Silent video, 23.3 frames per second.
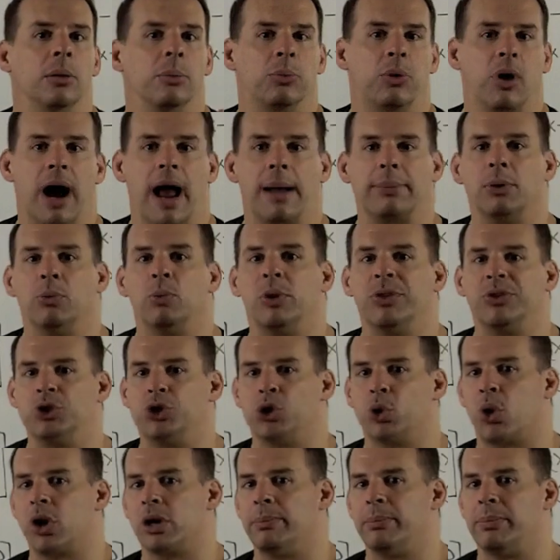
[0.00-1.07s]
Problem with
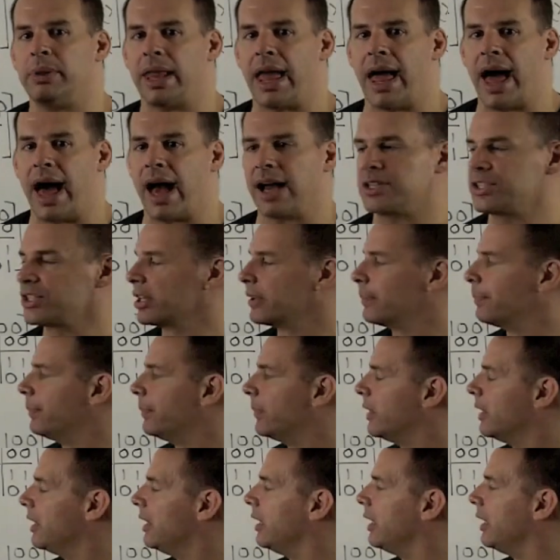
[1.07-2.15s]
Jordan blocks,
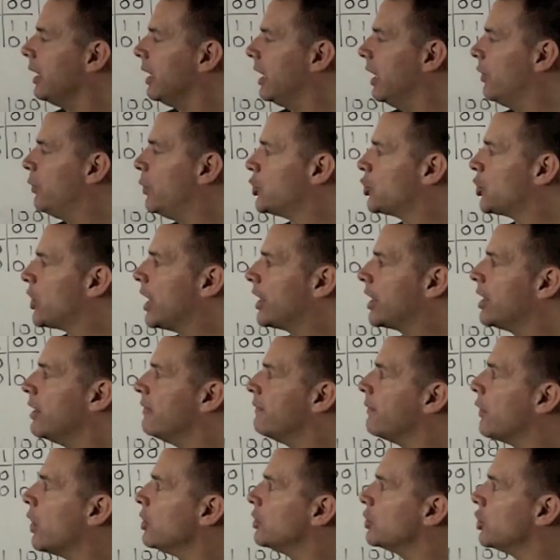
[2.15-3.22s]
if we try to
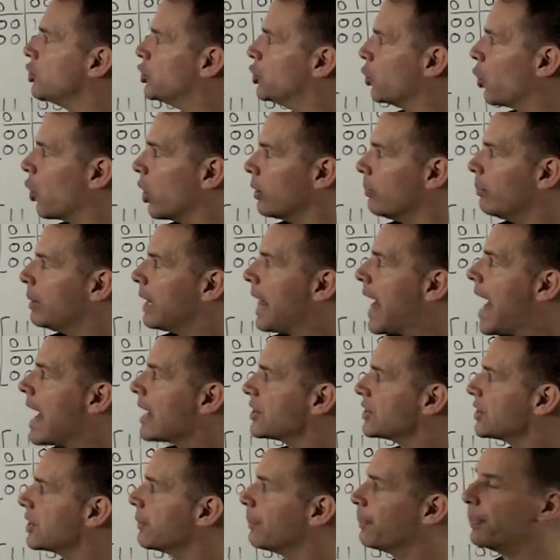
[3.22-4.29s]
convert to Jordan
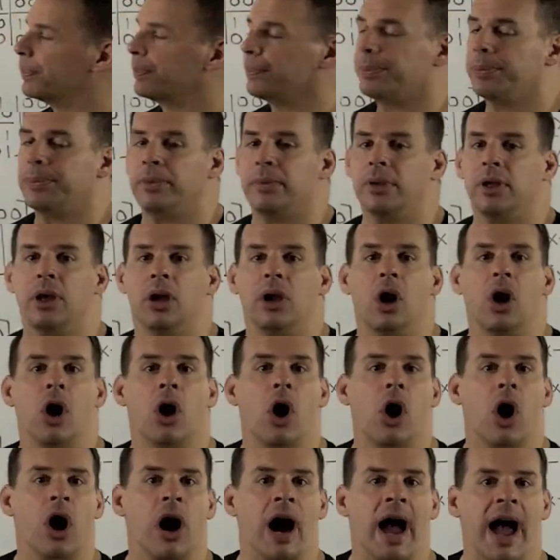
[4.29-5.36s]
blocks,
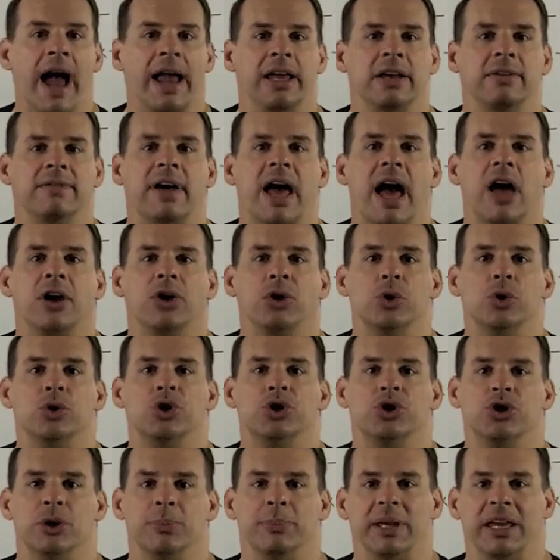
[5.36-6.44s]
our eigenvalues
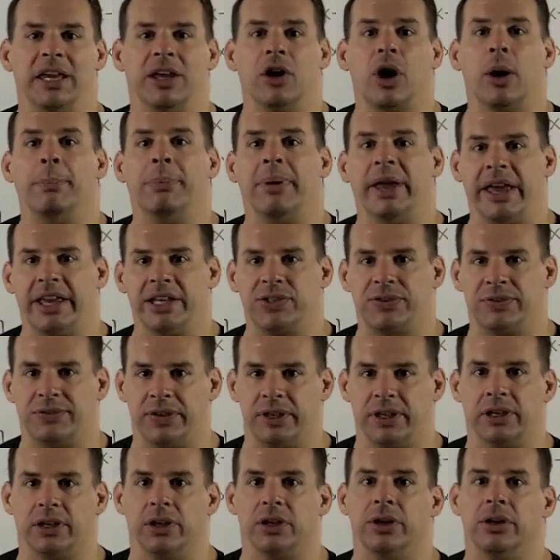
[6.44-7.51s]
should be in our base
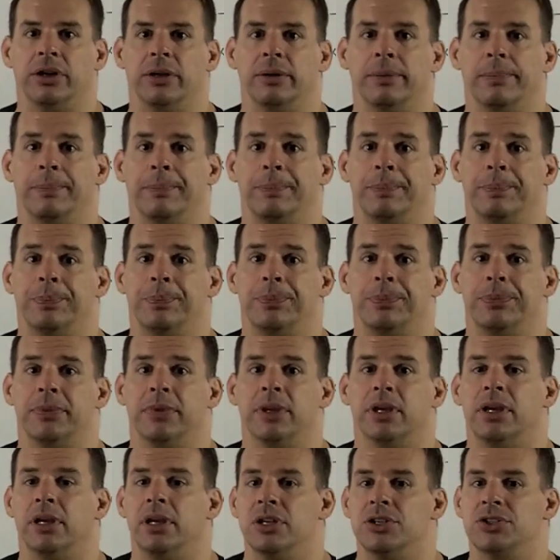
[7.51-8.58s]
field.
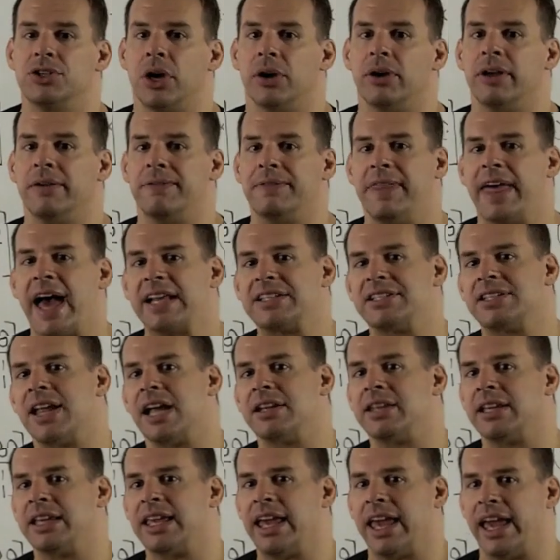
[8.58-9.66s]
So if that's
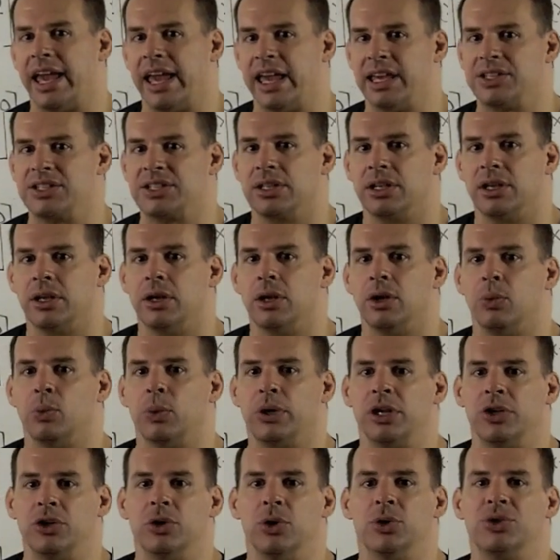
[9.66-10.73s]
not the case, we
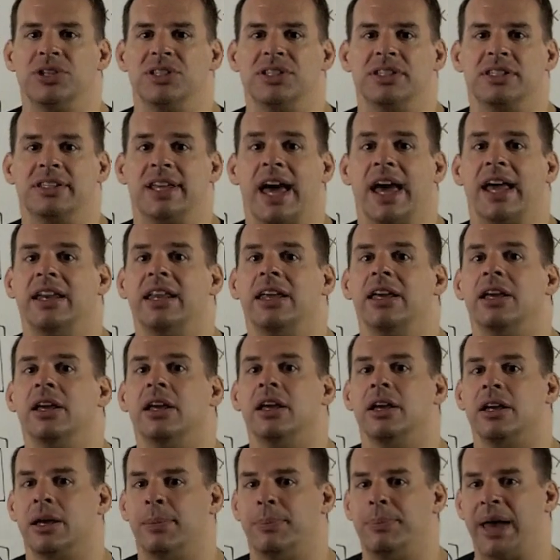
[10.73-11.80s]
can use instead
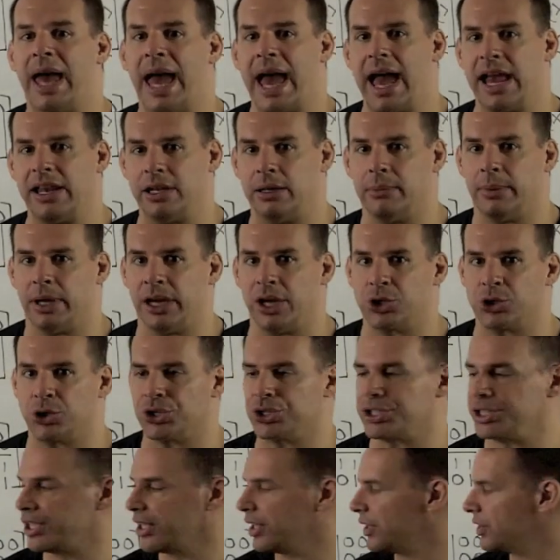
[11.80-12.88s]
companion
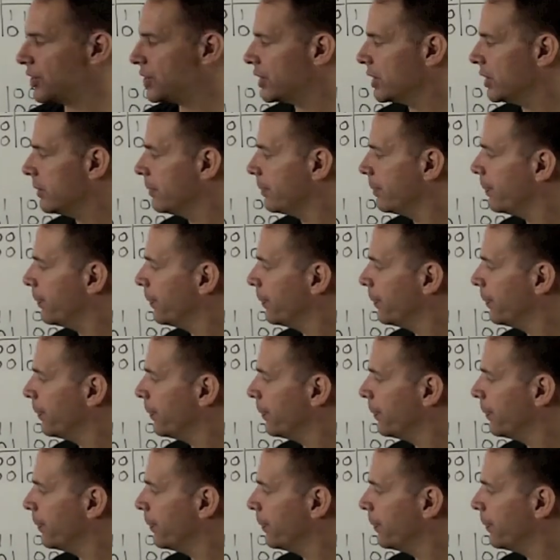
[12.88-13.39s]
matrices.